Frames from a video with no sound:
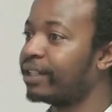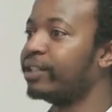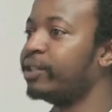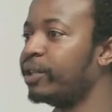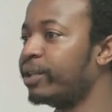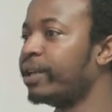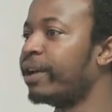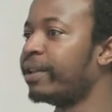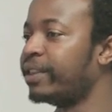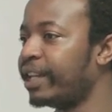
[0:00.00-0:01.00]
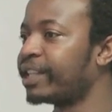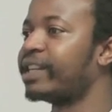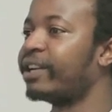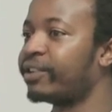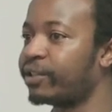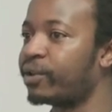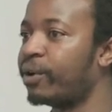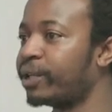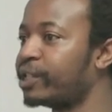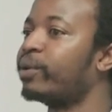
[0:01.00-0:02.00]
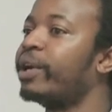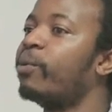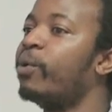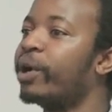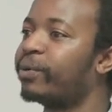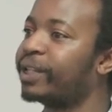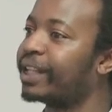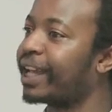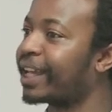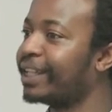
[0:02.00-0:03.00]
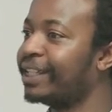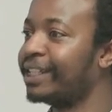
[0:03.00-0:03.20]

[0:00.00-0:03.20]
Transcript: yeah, uh, the next 100 wrong, it's going to work with like,